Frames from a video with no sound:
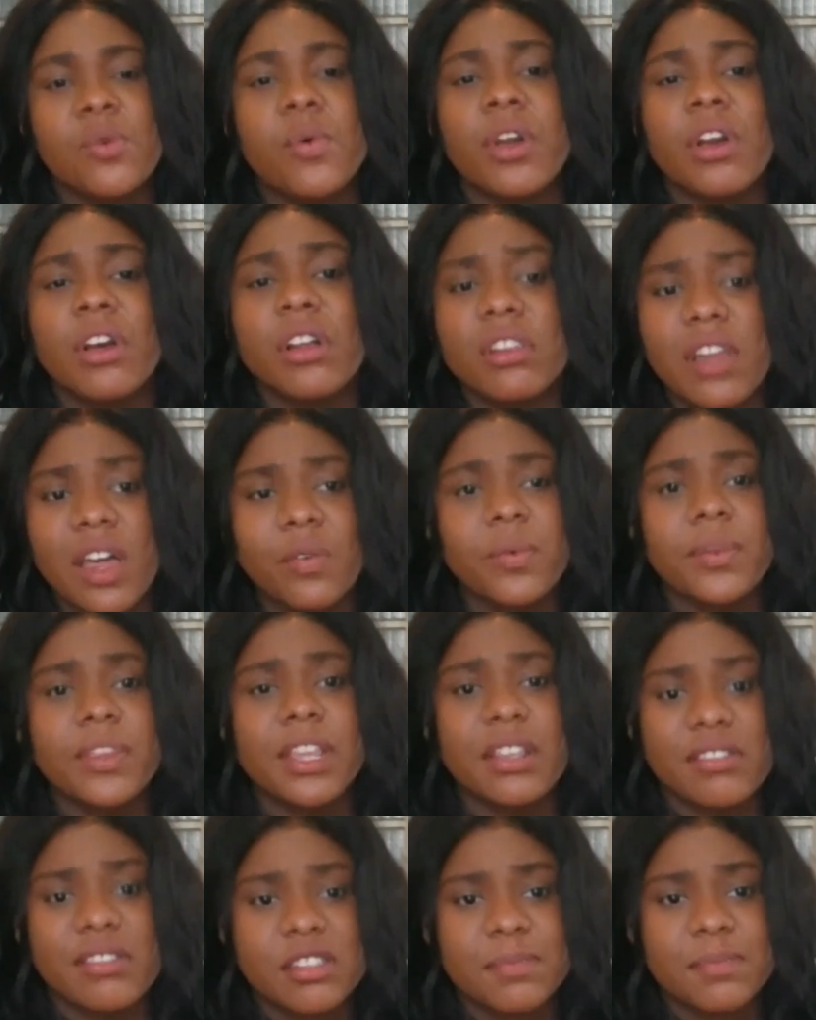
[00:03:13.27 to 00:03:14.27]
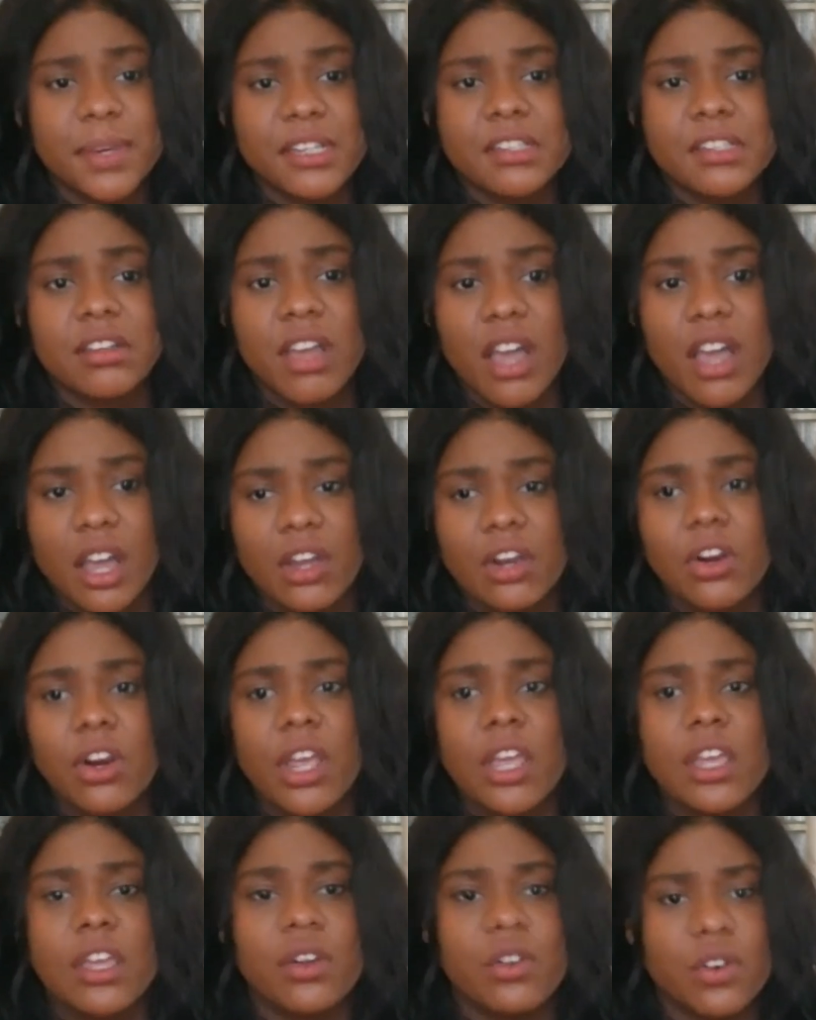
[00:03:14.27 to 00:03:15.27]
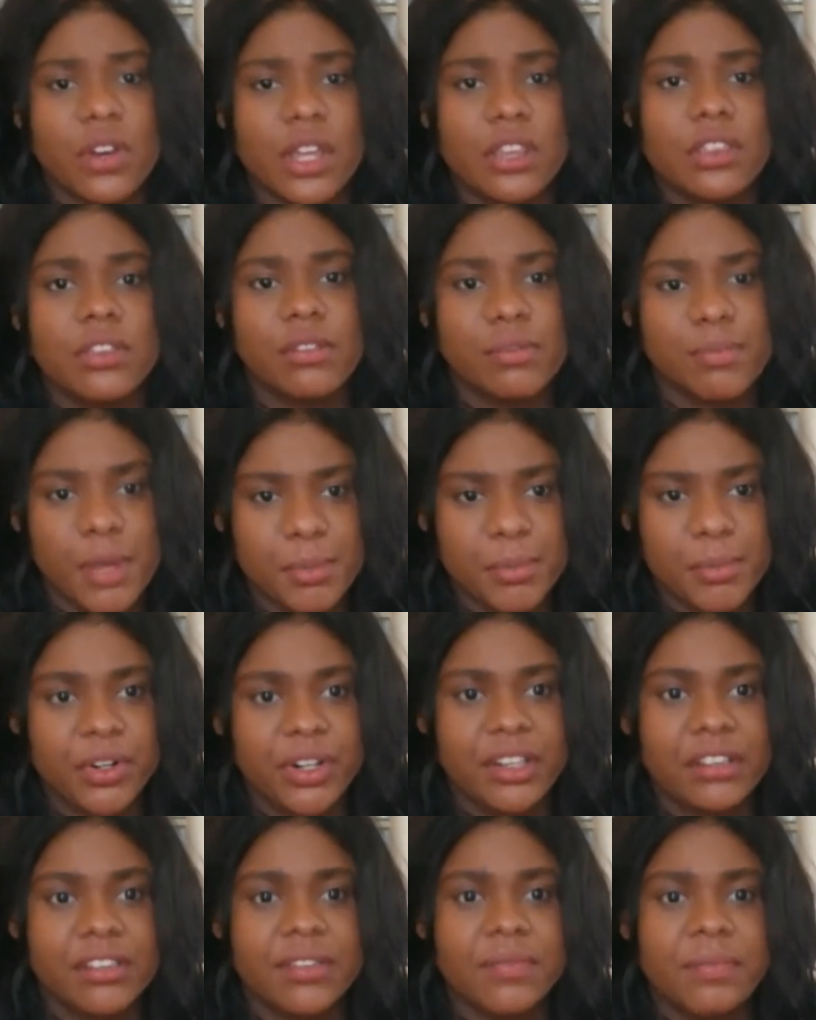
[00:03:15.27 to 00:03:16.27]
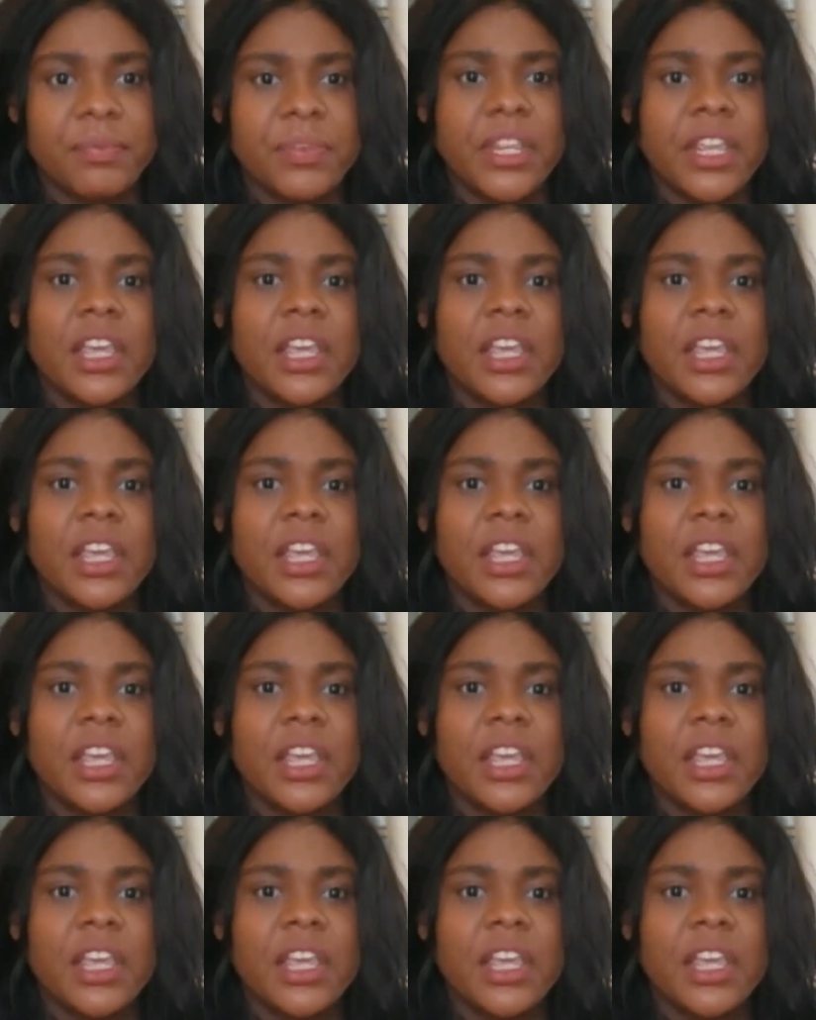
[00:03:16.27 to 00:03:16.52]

we are left without the space to congregate and create those memories.